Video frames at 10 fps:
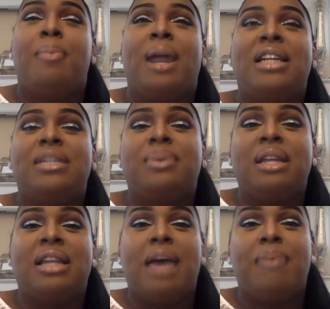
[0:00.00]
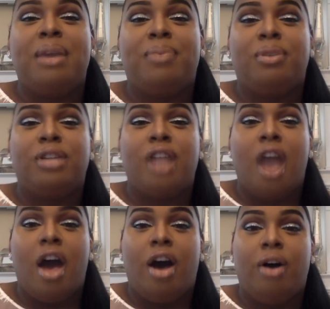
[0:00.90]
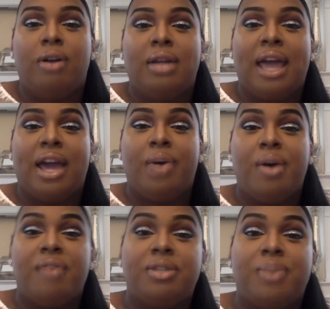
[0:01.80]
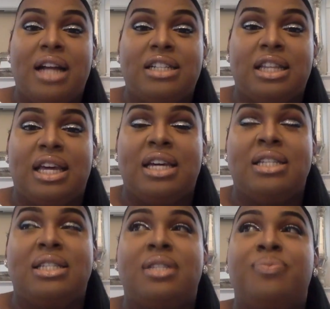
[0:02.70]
But I just want to let people know, like whoever's watching this,